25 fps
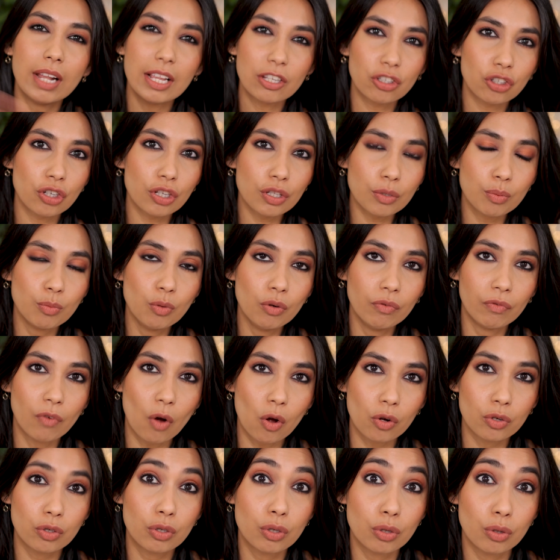let's just move
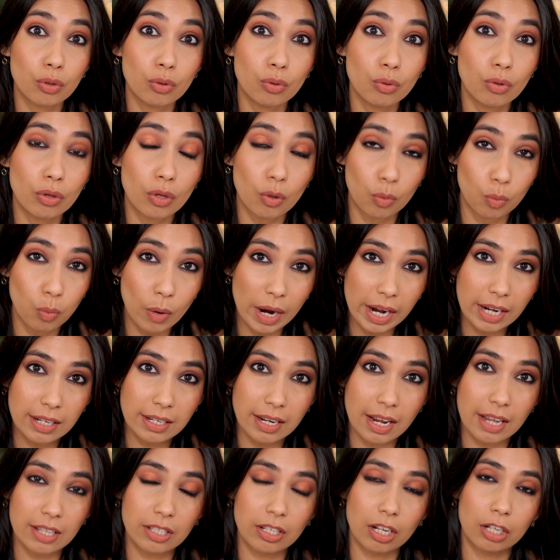on to the wear
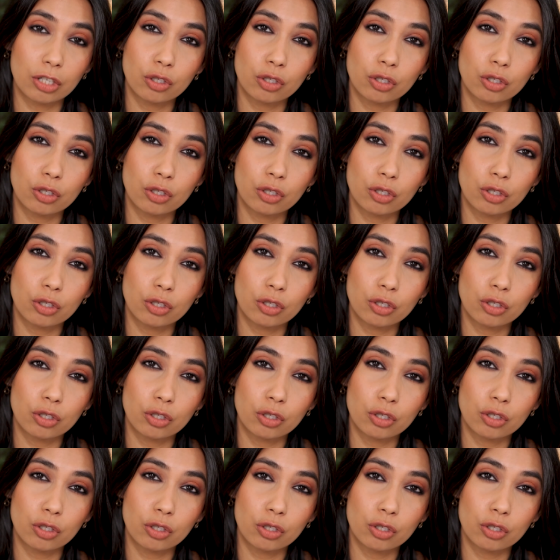test.